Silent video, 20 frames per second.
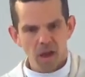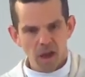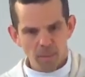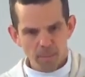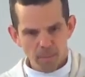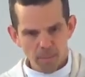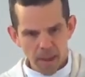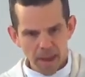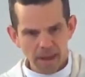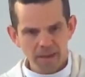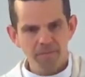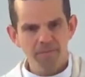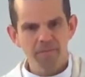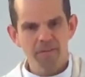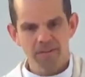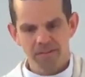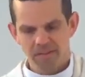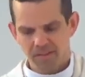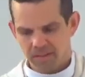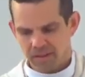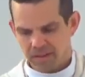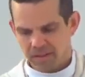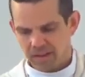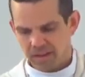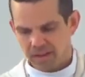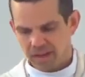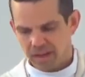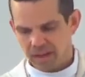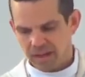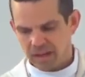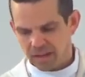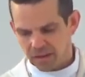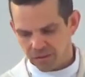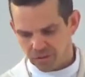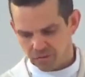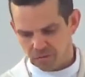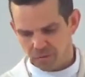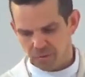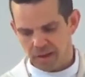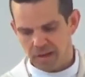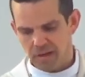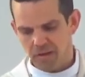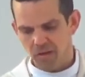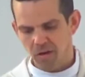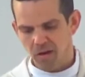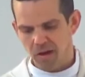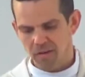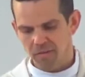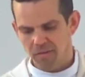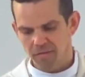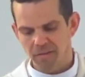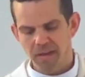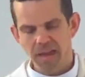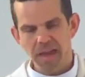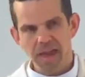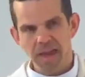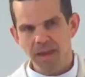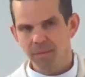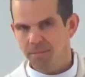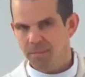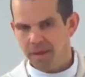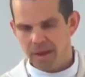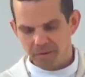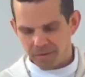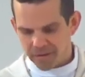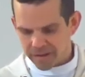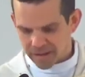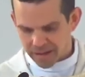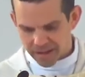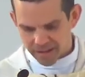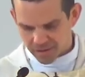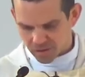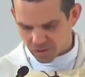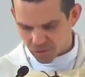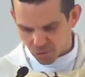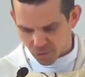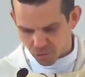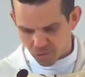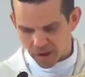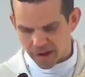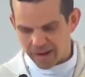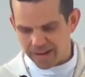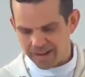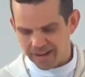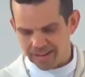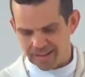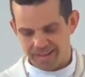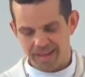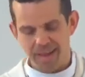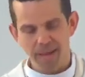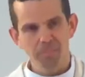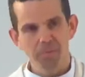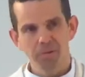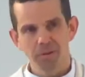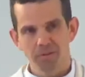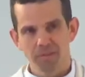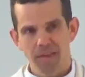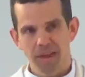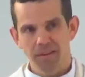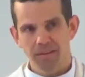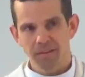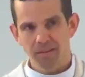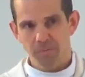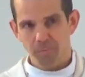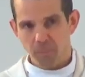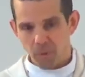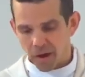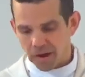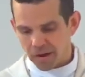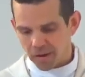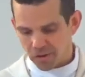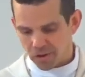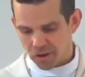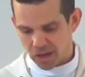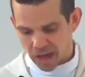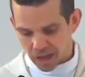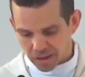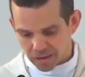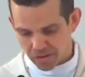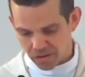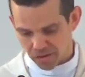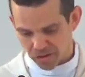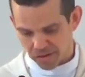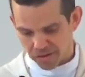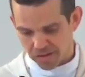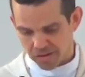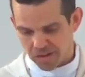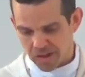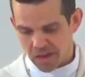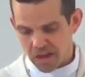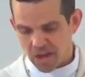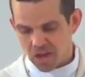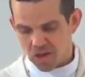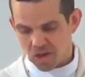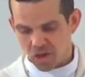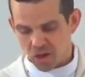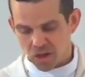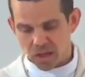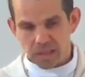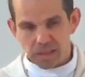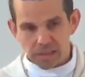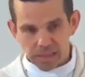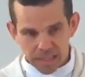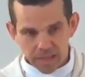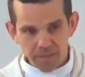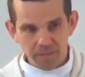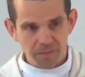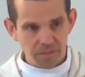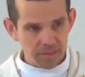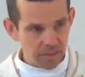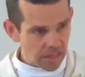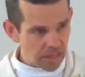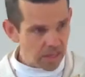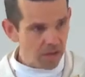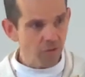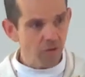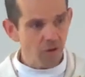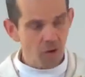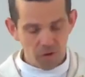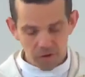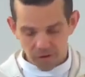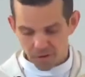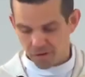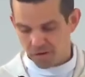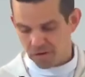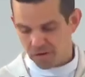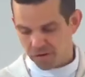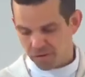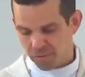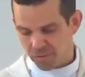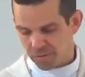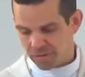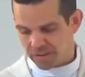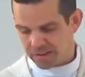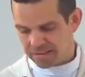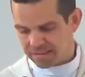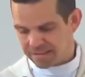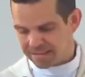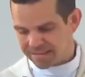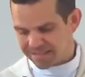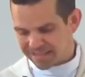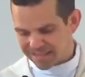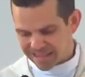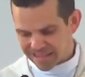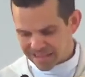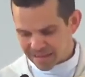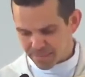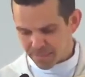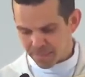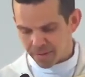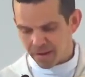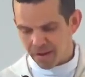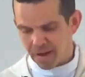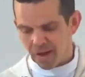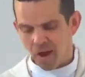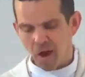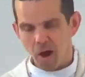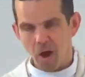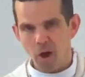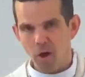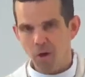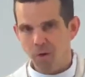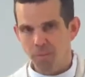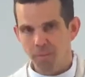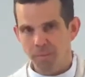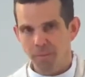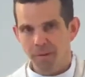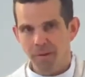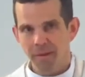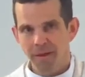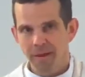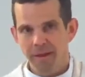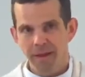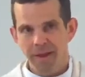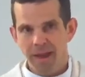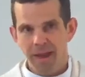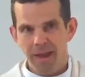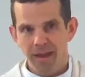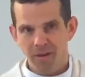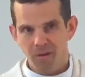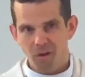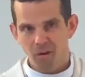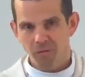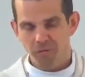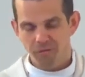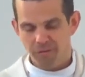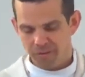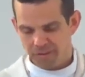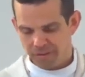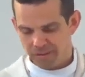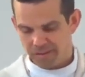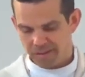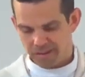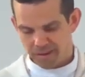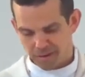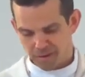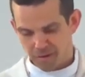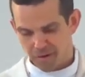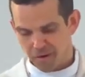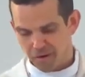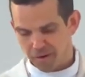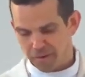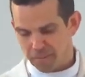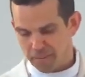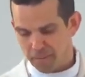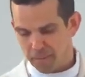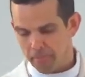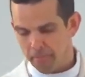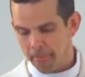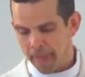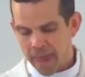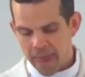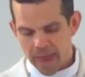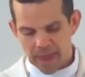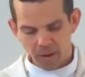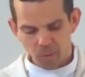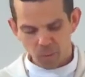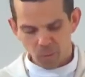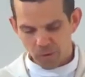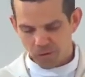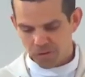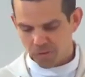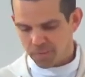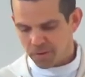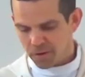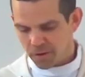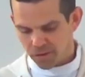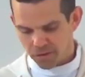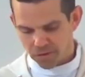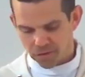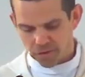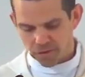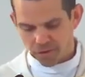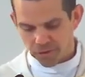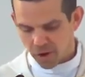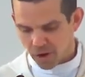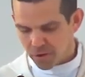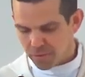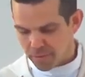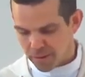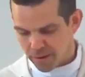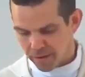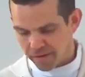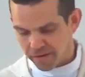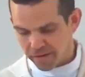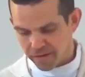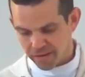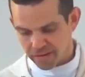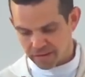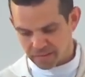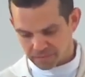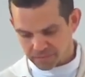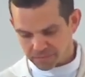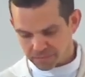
manifesting in and through our life. And Mary is a great example of that. Despite her challenges, she lived here on earth with a deep hope and confidence in God. And it wasn't because of her own merits,